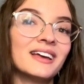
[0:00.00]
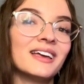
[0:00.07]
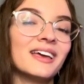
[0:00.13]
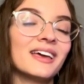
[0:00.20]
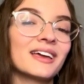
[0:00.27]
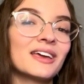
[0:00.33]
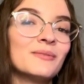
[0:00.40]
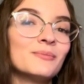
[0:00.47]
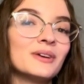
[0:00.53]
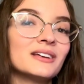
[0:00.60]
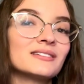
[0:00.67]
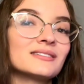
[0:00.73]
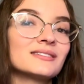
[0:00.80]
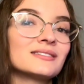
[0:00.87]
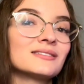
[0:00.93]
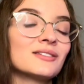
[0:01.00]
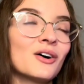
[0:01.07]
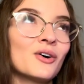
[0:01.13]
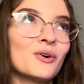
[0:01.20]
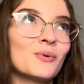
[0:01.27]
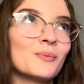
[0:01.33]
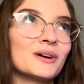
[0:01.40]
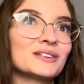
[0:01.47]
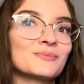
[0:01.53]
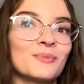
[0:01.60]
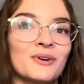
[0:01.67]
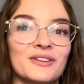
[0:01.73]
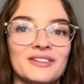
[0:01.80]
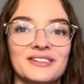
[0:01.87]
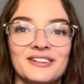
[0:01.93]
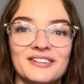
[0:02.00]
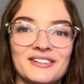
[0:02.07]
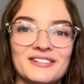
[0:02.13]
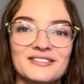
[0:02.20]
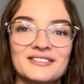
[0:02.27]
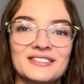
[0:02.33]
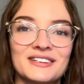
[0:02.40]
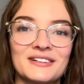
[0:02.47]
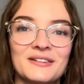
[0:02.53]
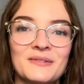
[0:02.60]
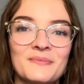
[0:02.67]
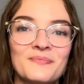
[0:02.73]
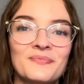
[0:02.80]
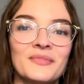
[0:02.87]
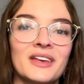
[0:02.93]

it can be so much more than you're used to.